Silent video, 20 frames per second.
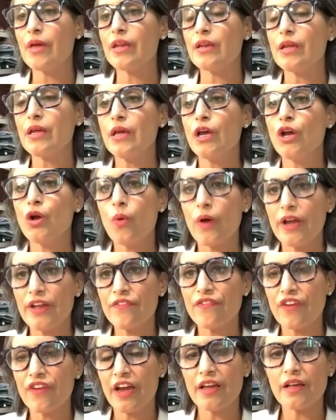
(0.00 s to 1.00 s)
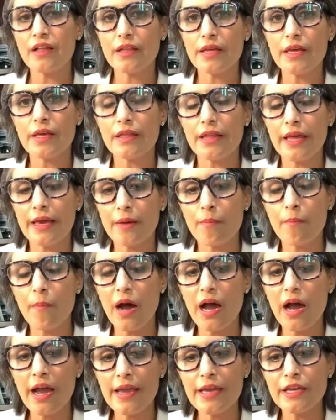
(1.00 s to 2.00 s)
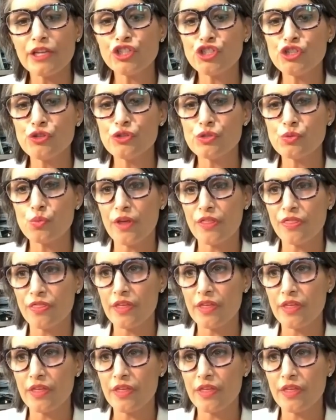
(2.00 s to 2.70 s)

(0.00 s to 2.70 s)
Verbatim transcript: And quite frankly, like my issues with